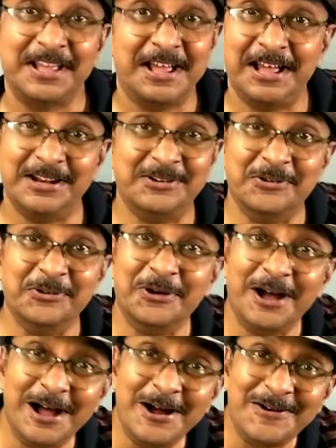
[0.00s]
I don't know
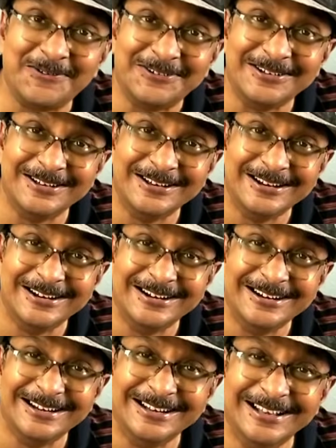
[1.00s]
how.
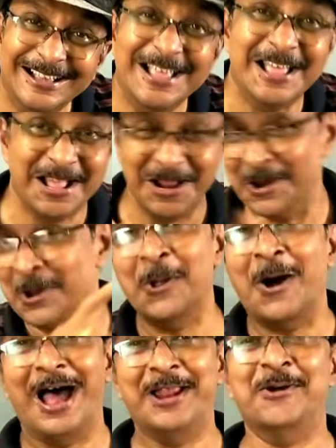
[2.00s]

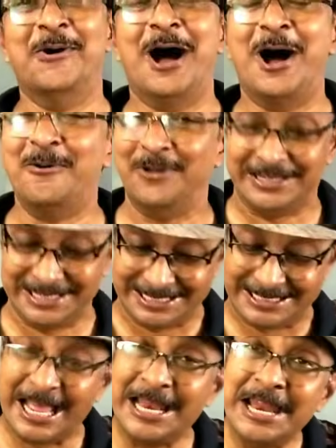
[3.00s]
No, I know how it is
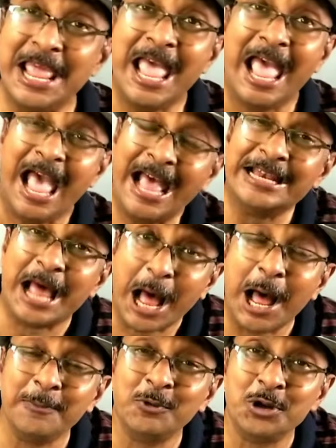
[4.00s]
done, and
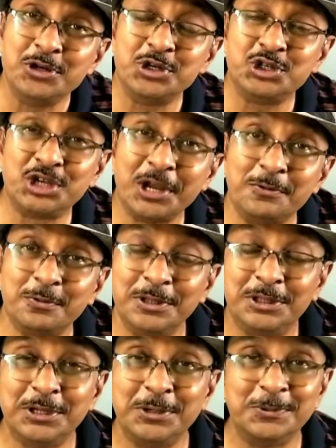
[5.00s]
I'm going to share
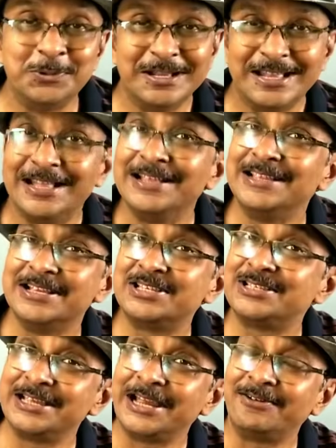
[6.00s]
with you the
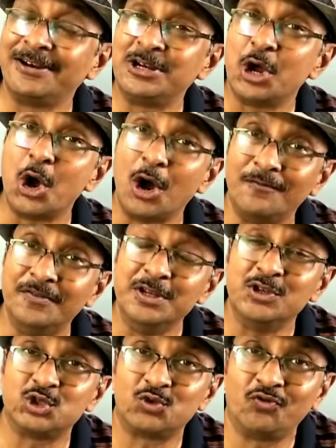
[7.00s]
secret of
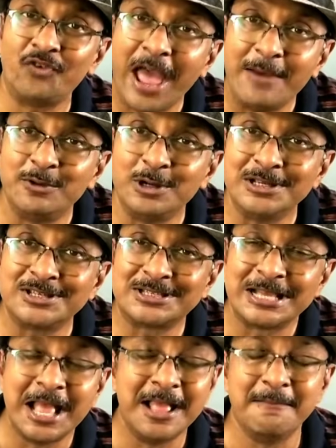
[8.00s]
this
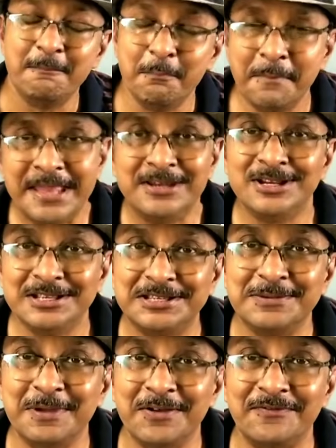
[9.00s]
fabulous
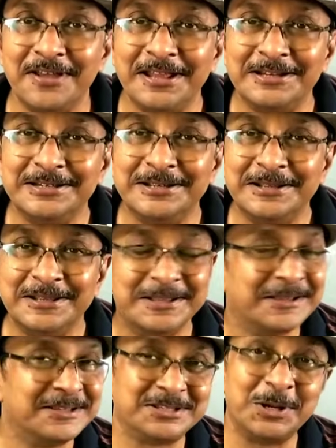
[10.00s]
mentalism effect.
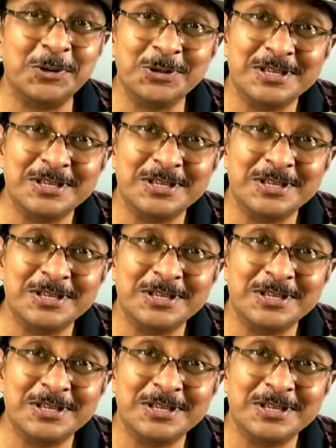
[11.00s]
So